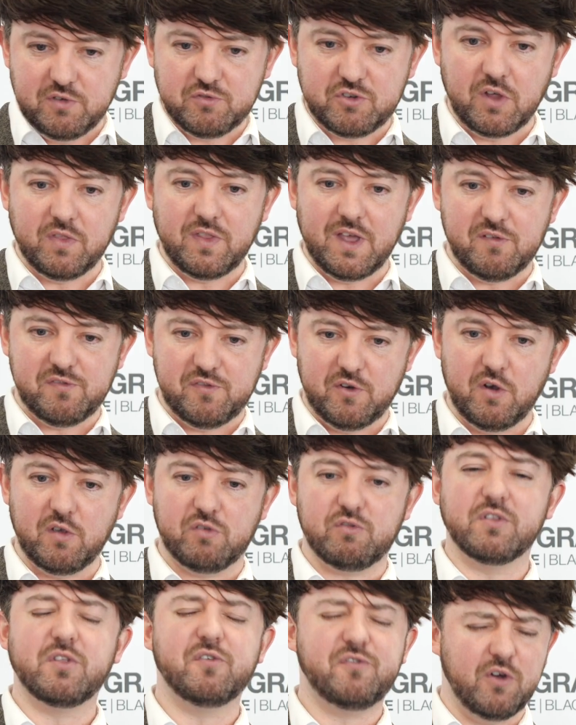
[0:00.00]
you've done that
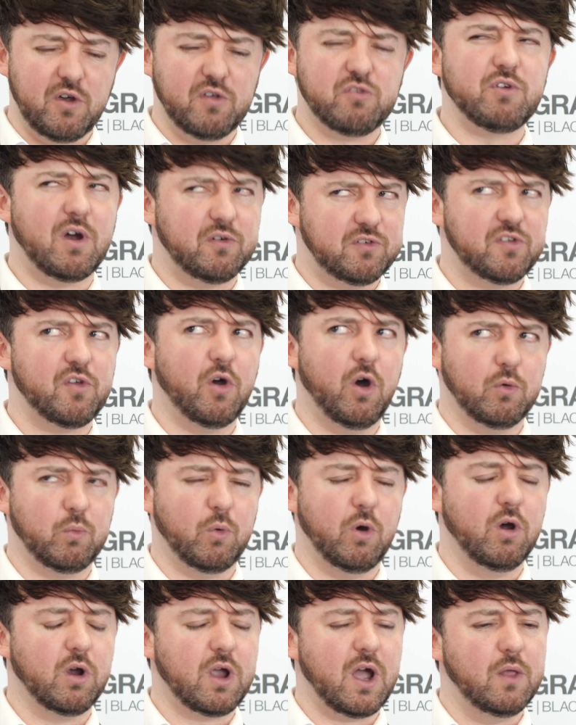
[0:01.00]
first draft, the first draft is hard
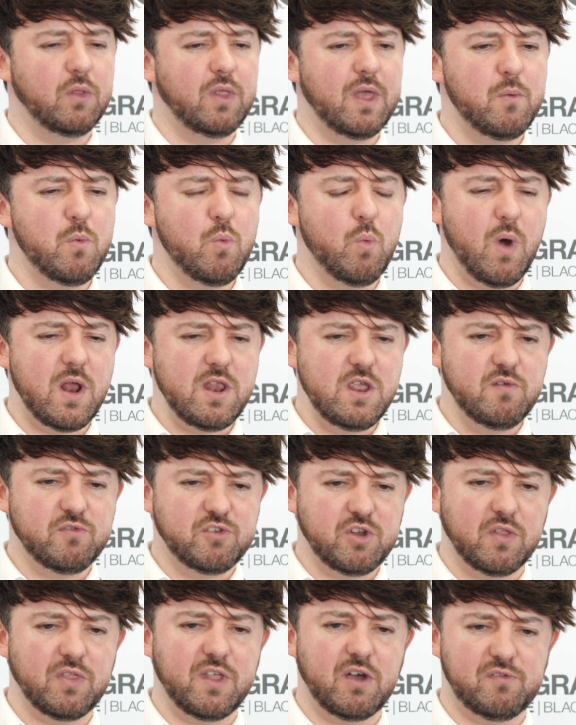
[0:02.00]
work, and then when
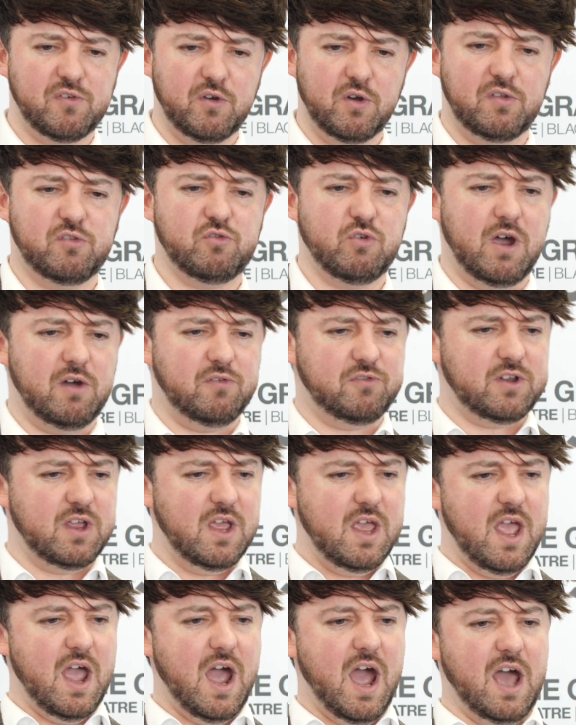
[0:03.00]
you've done that first draft
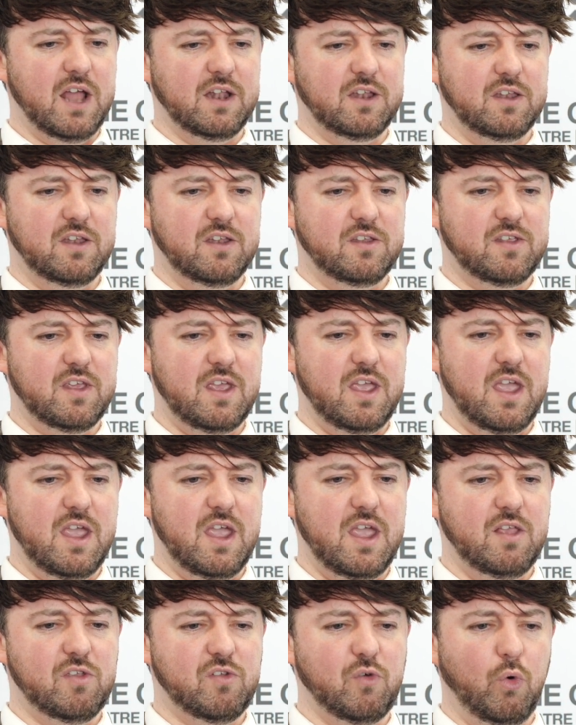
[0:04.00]
and
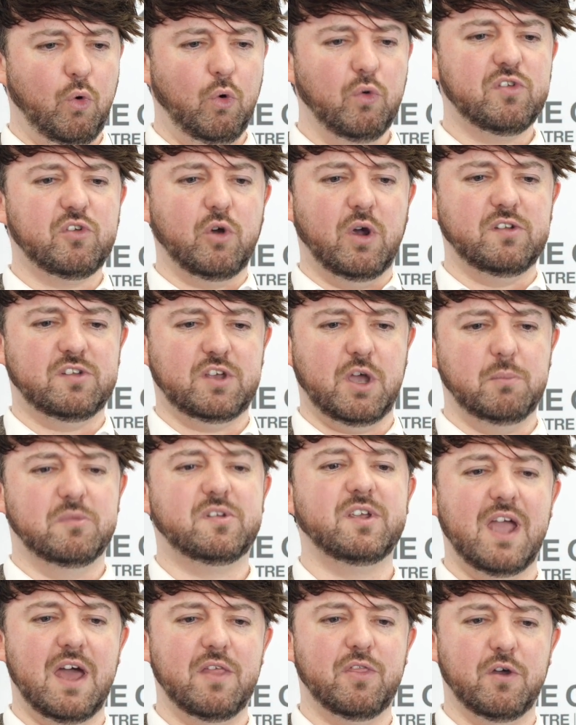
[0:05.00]
it's all starting to come
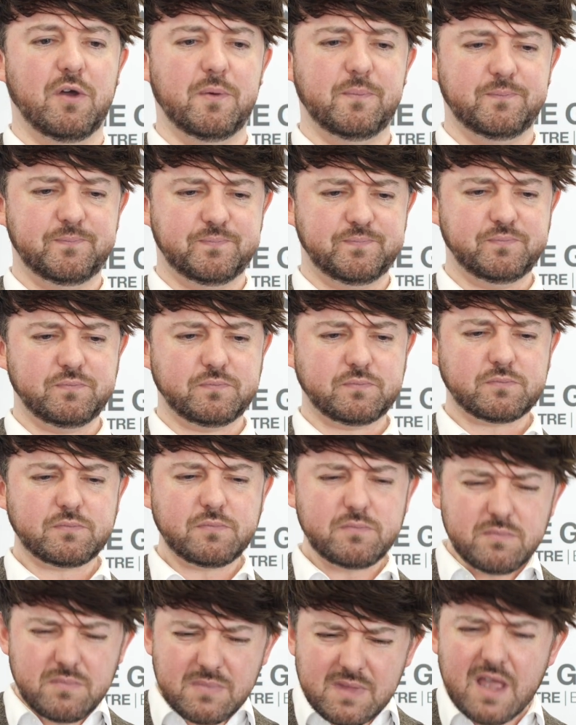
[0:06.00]
together,
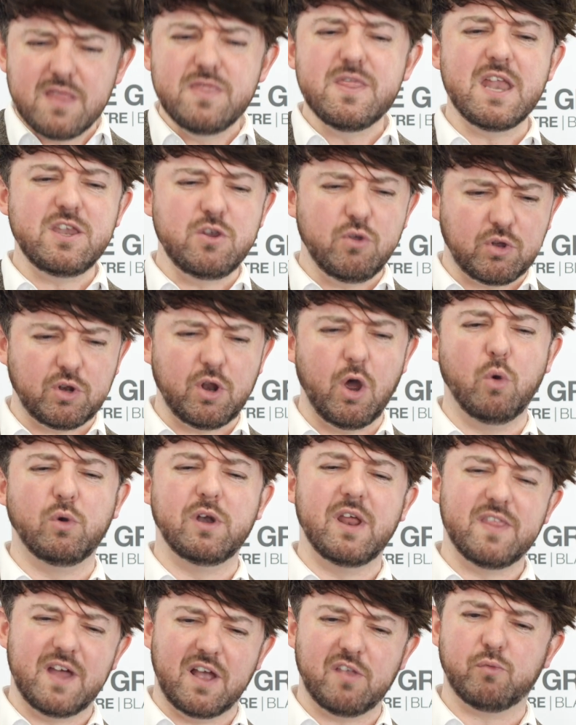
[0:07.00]
and then you can
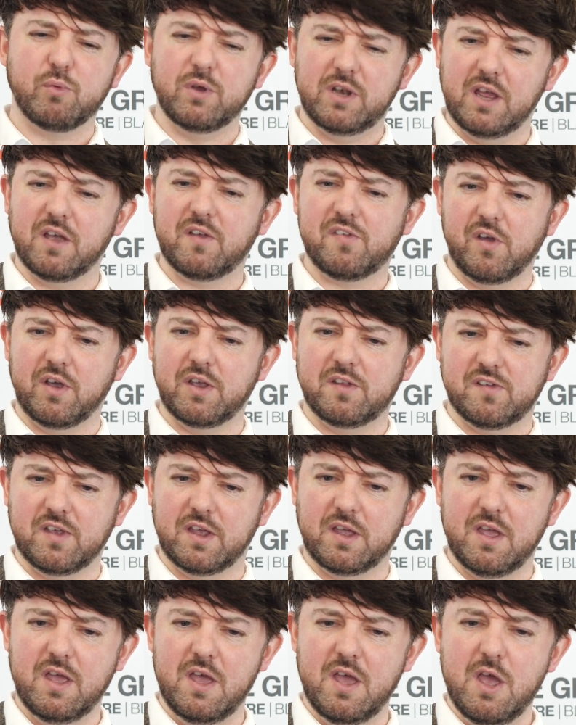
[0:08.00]
hone it. That's really
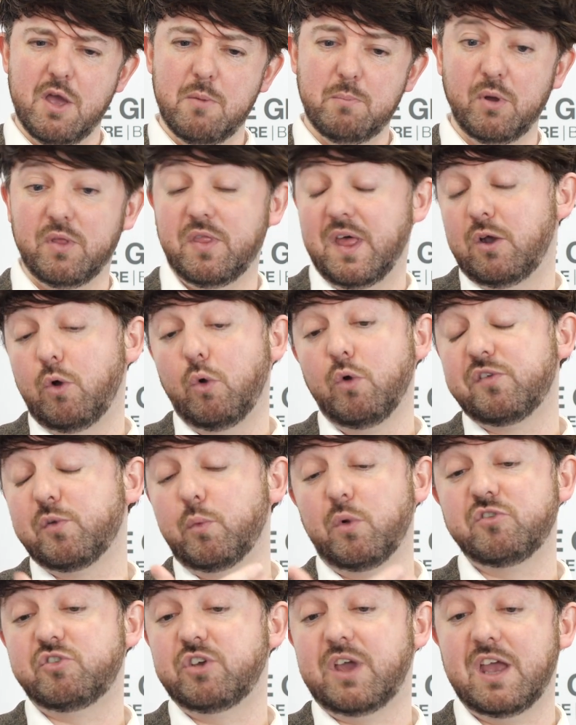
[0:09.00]
exciting. But then also
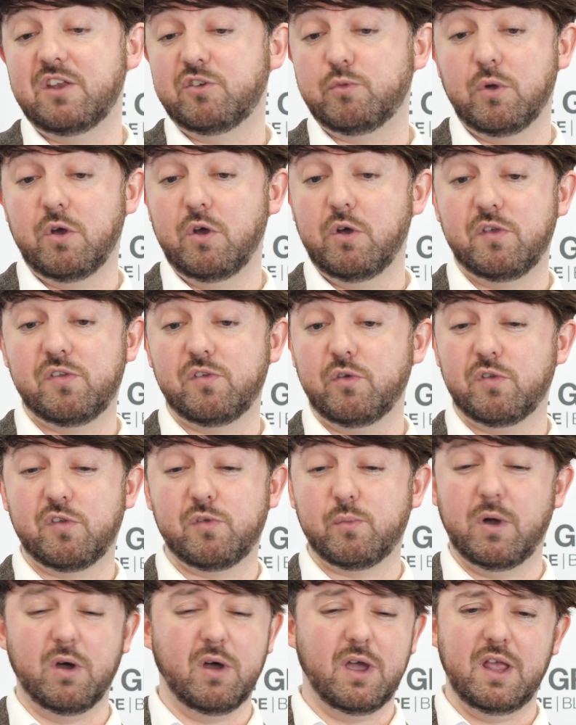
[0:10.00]
once you get into rehearsals
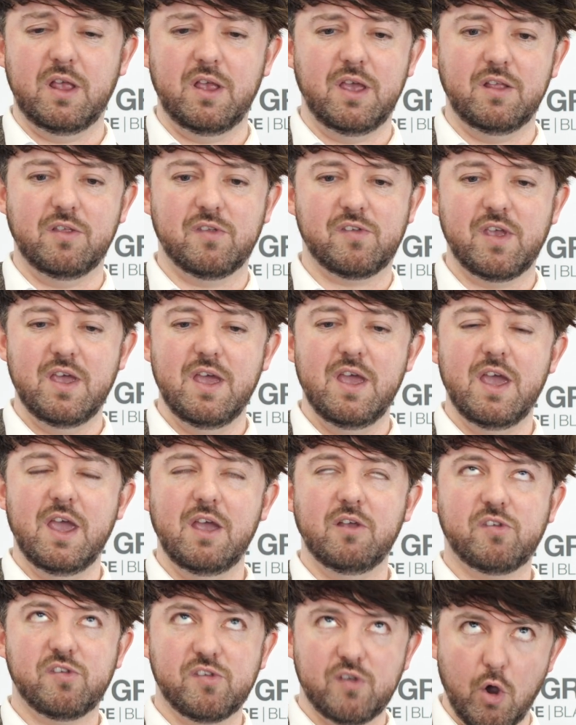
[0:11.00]
as well, it's
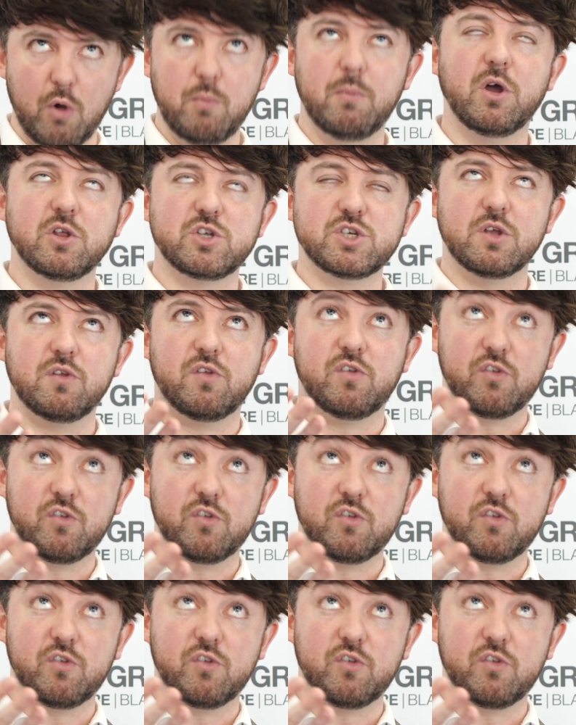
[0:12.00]
so much